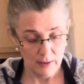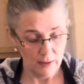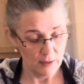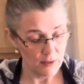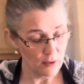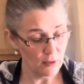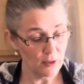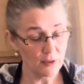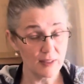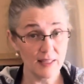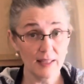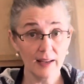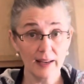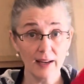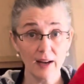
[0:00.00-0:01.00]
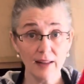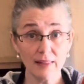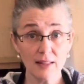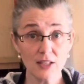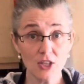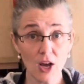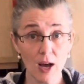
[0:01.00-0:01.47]
So you'll see I cut
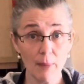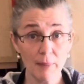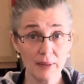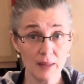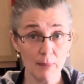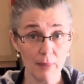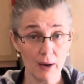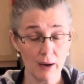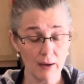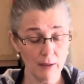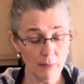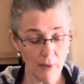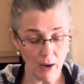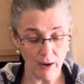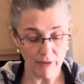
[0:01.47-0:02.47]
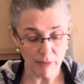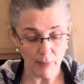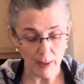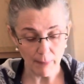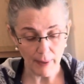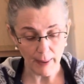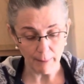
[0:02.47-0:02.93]
the top and the bottom off
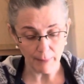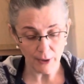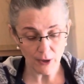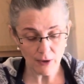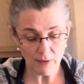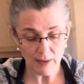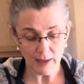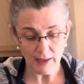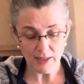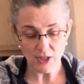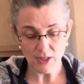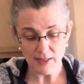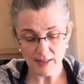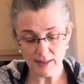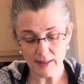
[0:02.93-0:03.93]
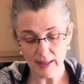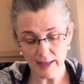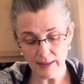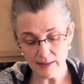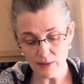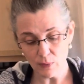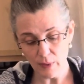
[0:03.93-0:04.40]
my pepper, then I just
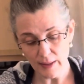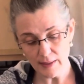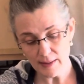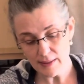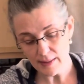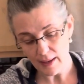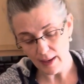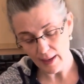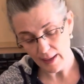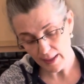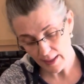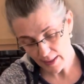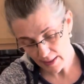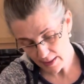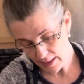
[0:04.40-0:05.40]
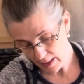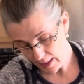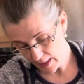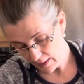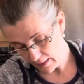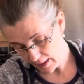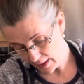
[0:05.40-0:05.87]
slice one side,
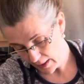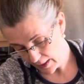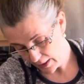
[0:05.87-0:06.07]
and then I